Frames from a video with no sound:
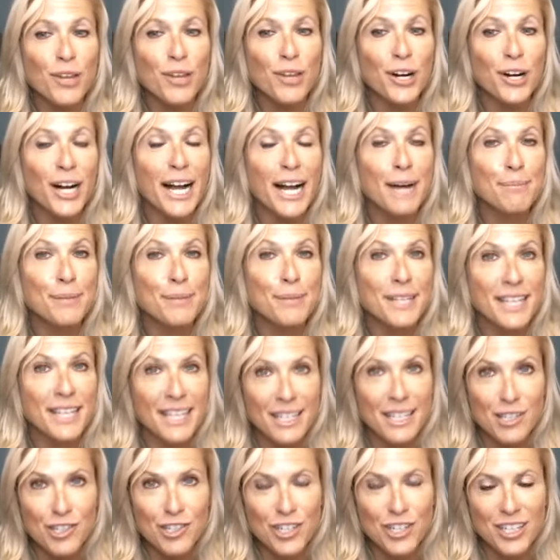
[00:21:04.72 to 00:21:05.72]
our
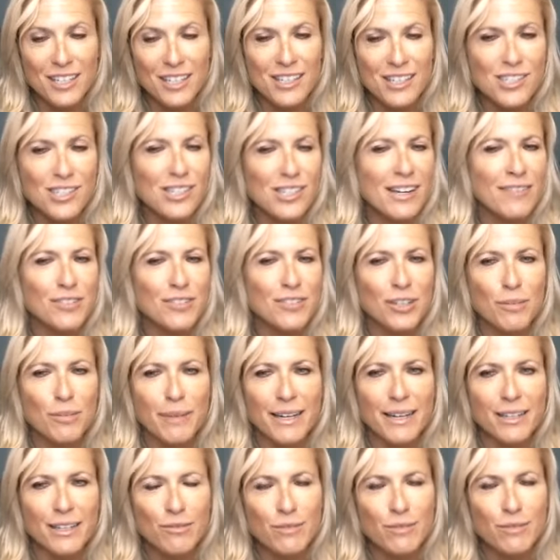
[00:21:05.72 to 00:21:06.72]
application. So I have to go
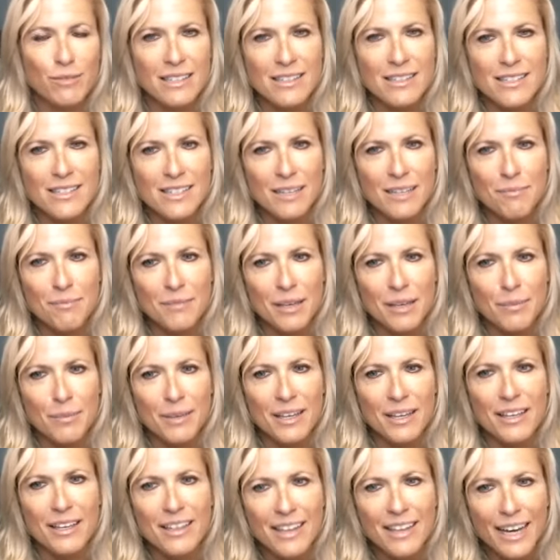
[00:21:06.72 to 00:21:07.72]
back and write this up
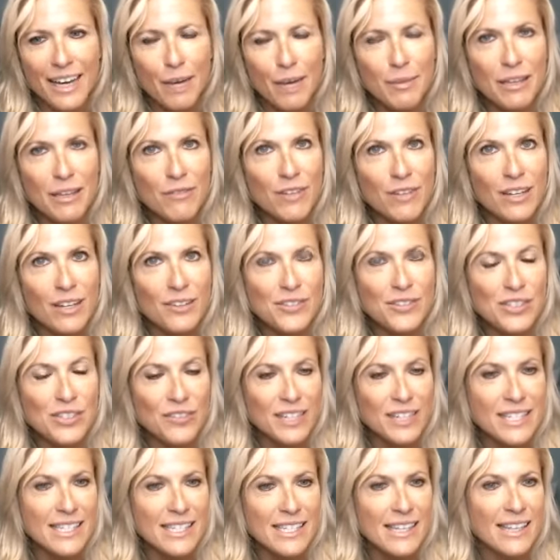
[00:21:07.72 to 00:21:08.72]
maybe. How many videos have
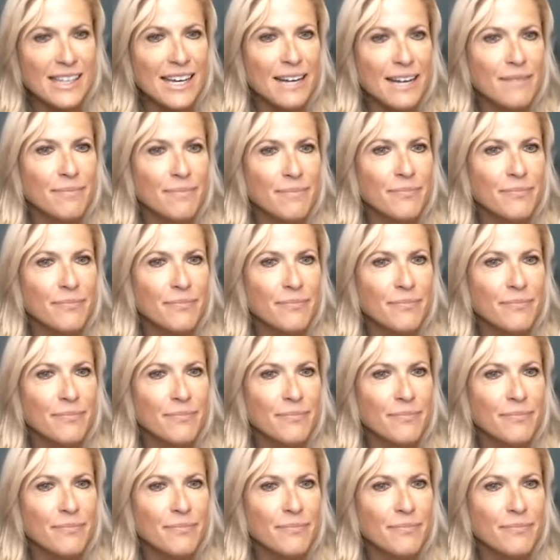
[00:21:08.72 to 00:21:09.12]
I said that?